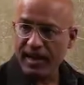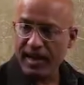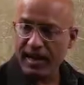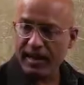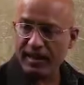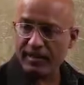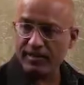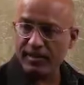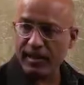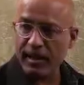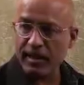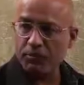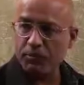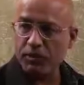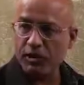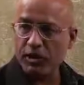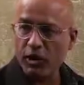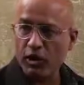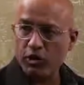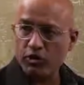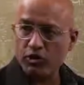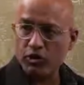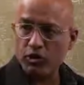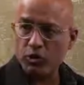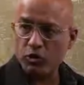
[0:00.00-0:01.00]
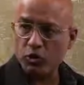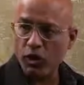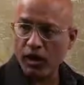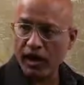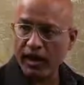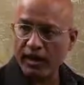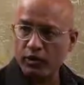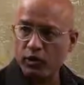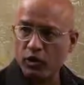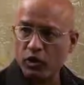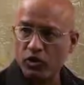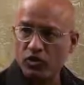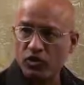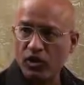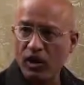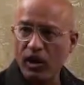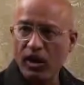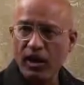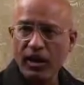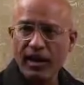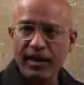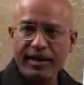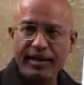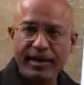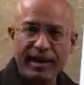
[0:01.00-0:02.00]
and then because there's no
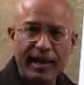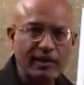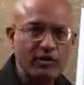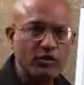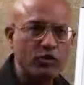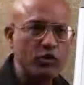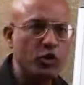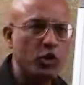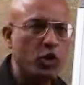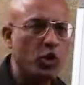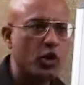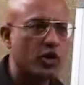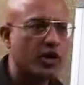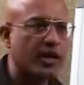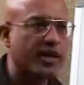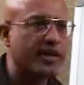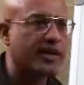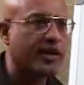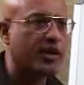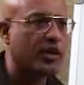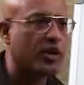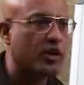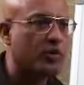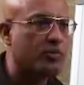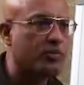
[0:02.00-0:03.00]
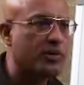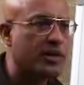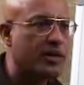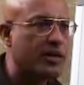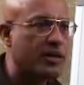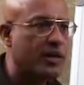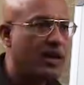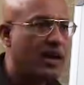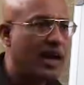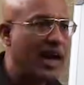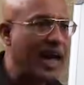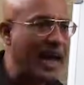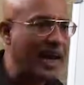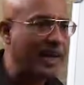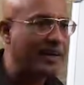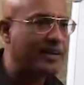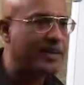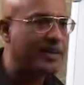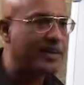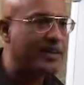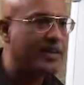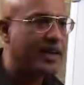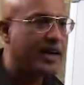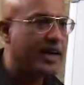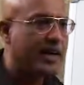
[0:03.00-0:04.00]
hydroxyl, next nucleotide cannot be
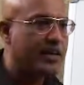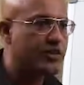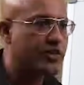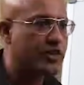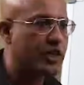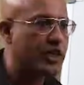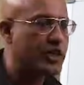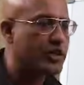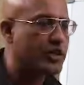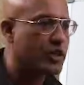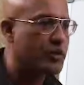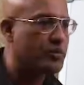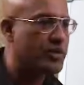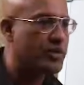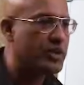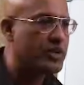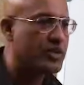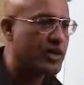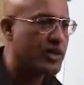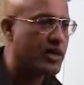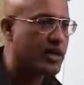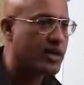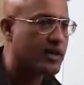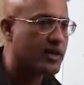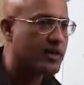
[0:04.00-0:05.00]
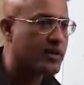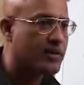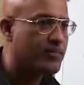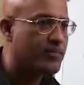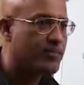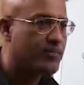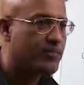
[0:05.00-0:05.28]
added and chain termination occur.